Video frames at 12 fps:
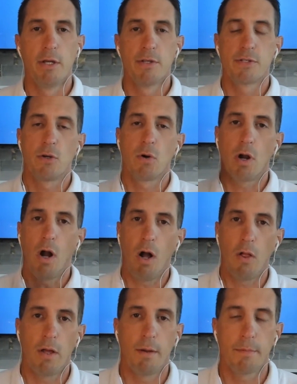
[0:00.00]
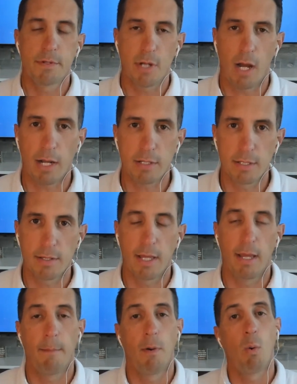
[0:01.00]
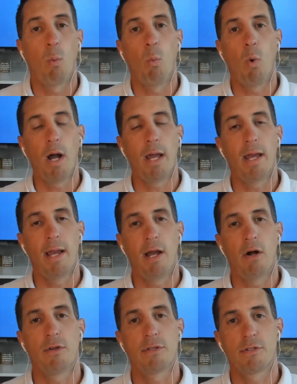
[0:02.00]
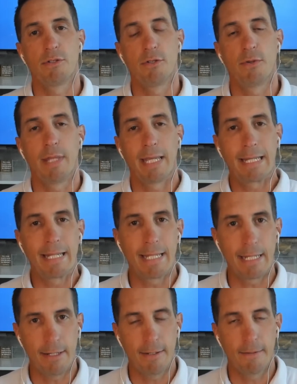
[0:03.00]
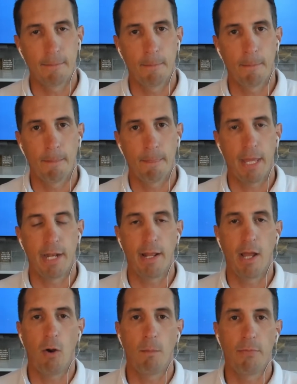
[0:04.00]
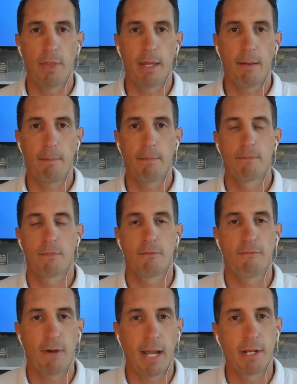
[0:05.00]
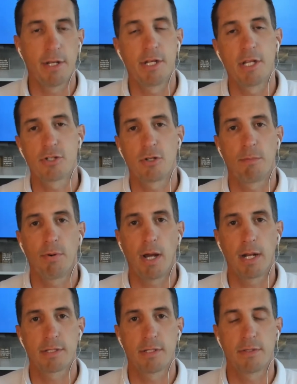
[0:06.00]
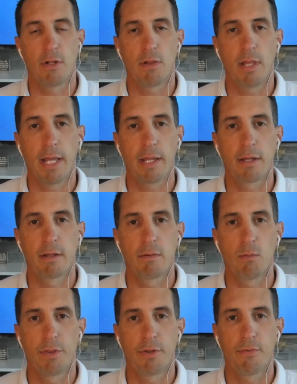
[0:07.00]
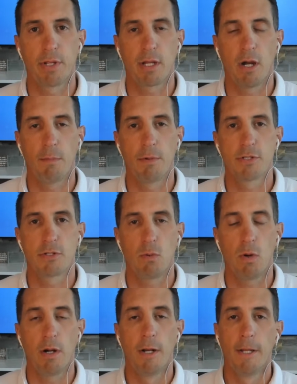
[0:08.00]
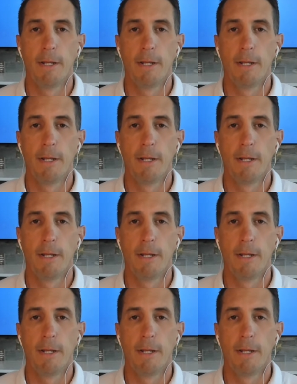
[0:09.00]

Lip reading: So call them, talk to them. What else do they need? And help them find additional products that they'll like with your e-commerce store.